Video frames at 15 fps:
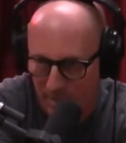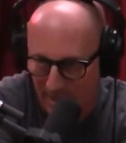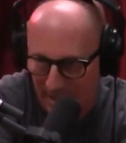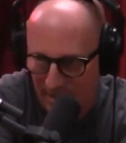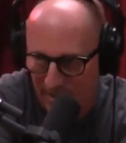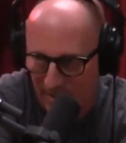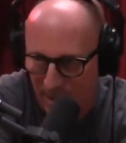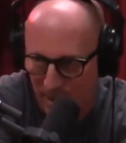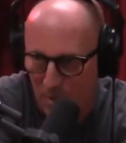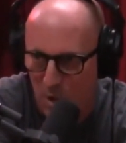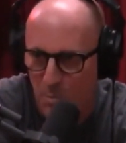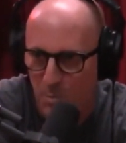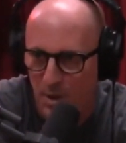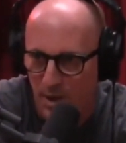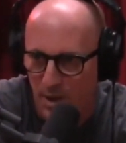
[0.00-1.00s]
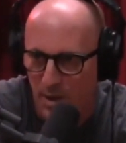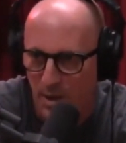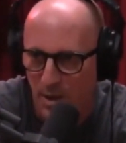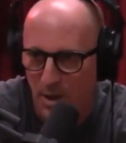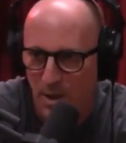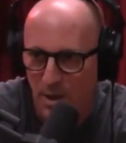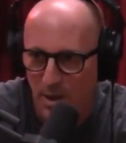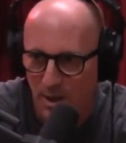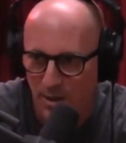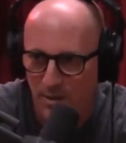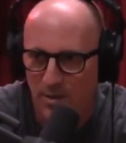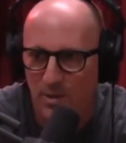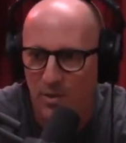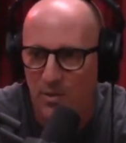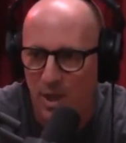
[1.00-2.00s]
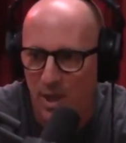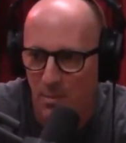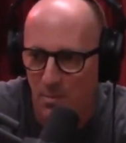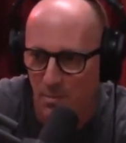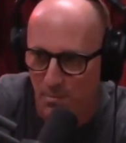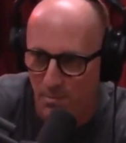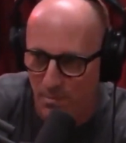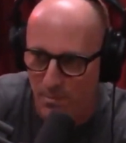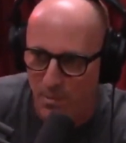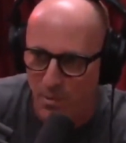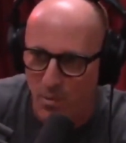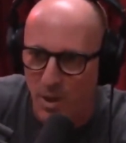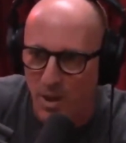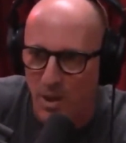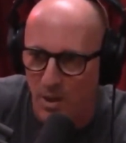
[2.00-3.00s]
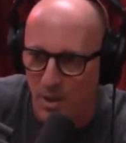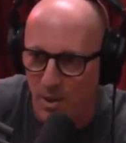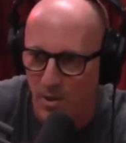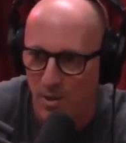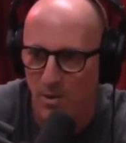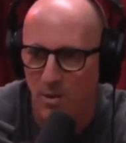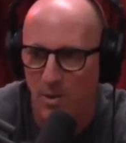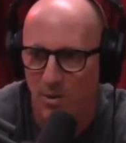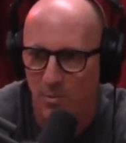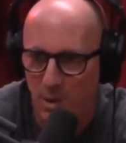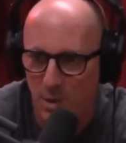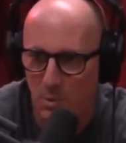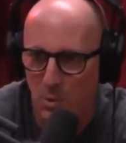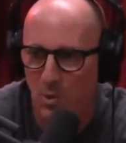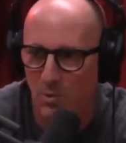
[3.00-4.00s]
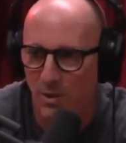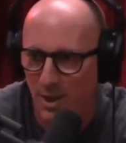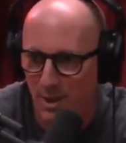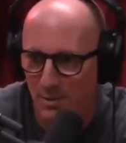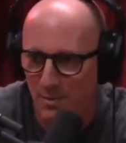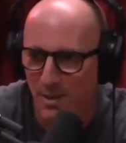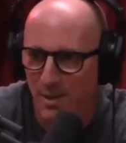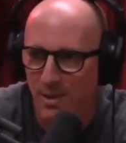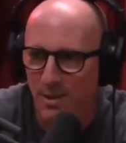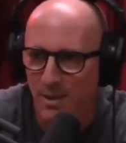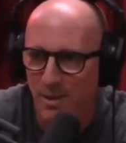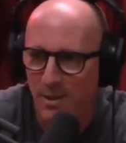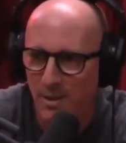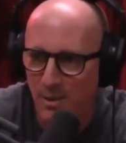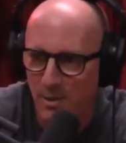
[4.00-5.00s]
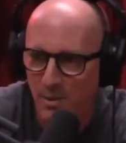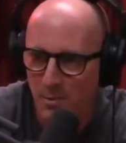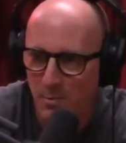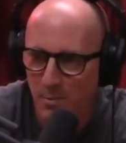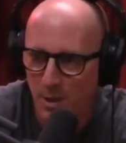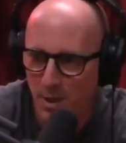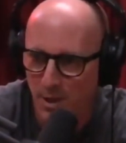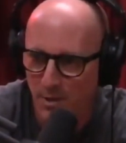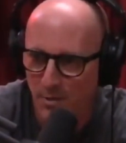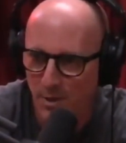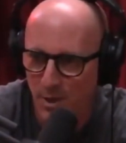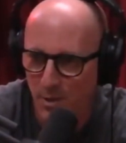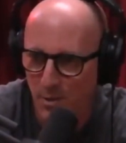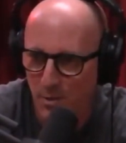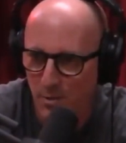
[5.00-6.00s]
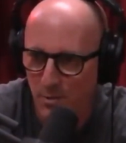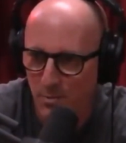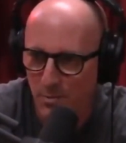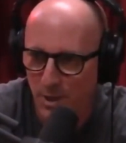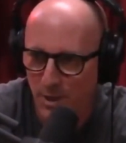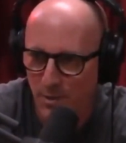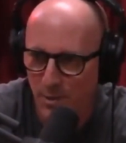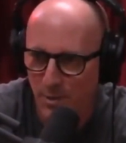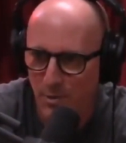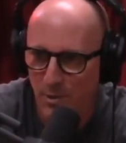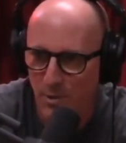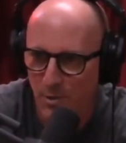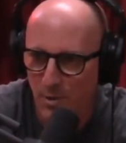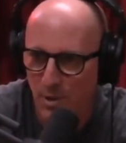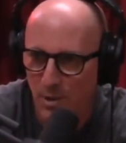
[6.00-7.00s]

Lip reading: not the same look, but like it's the same recognition of people who have had facial plastic surgery.